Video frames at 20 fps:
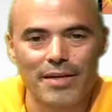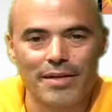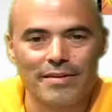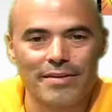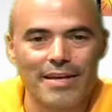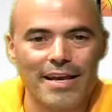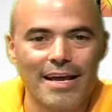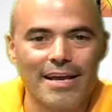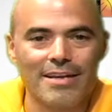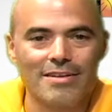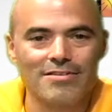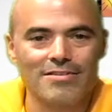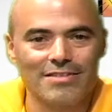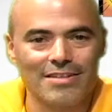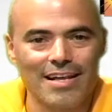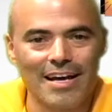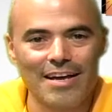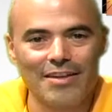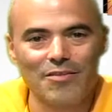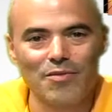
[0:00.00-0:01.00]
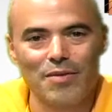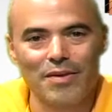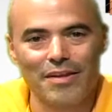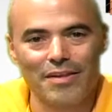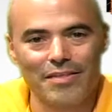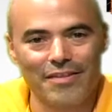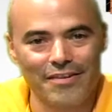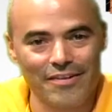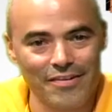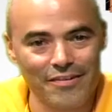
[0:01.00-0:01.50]
Today is July
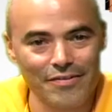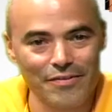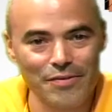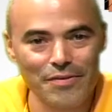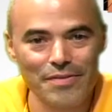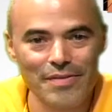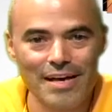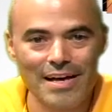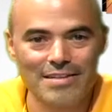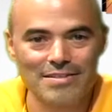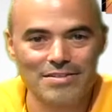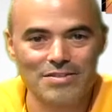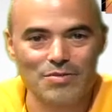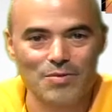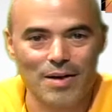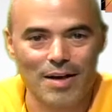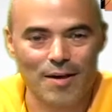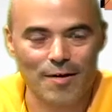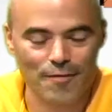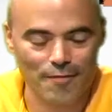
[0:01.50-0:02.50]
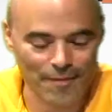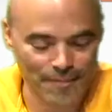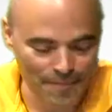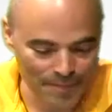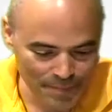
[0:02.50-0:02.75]
23rd, 2012.